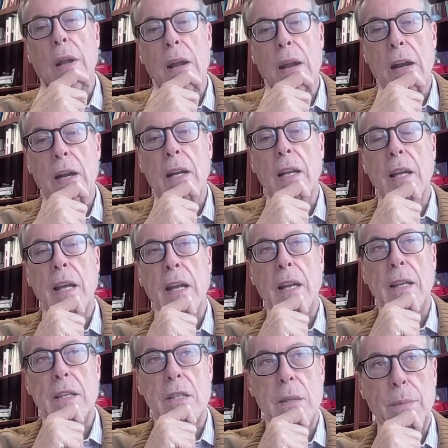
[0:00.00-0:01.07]
to learn,
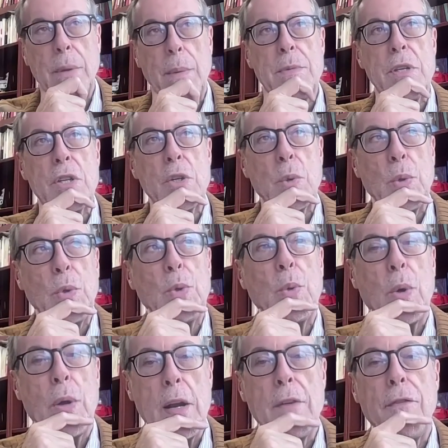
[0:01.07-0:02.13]
and sometimes it's
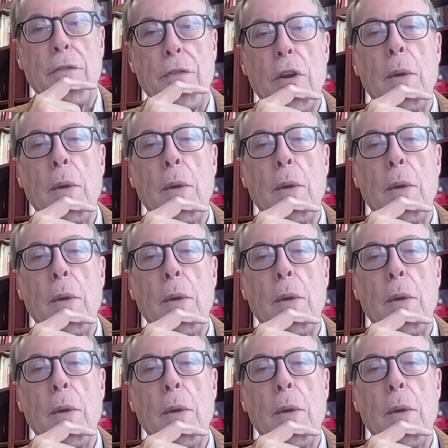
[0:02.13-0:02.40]
good to learn